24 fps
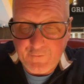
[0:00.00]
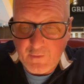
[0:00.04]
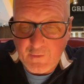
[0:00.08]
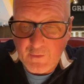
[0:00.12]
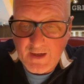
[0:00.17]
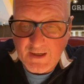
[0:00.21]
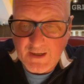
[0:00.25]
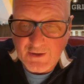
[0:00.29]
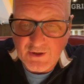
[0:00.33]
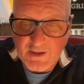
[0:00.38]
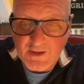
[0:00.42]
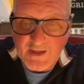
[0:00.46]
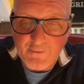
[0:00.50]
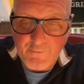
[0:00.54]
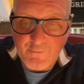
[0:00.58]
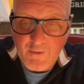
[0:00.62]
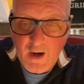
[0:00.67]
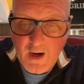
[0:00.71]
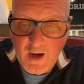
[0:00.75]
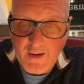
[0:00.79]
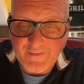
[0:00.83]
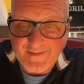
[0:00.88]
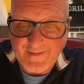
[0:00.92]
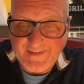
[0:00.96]
food actually
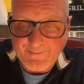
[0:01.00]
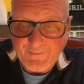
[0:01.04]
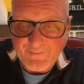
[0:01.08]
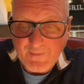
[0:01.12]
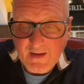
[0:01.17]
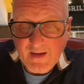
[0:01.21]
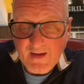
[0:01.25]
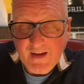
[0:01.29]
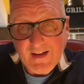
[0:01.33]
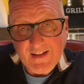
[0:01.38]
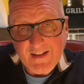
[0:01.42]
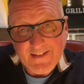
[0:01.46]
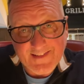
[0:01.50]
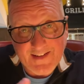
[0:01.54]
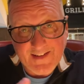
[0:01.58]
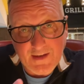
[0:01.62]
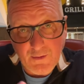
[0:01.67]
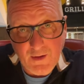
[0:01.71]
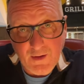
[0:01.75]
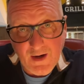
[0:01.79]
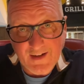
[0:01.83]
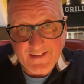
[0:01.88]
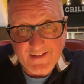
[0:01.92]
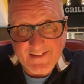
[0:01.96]
arrives. See
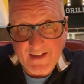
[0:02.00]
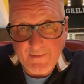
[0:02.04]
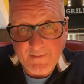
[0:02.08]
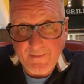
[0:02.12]
you guys in a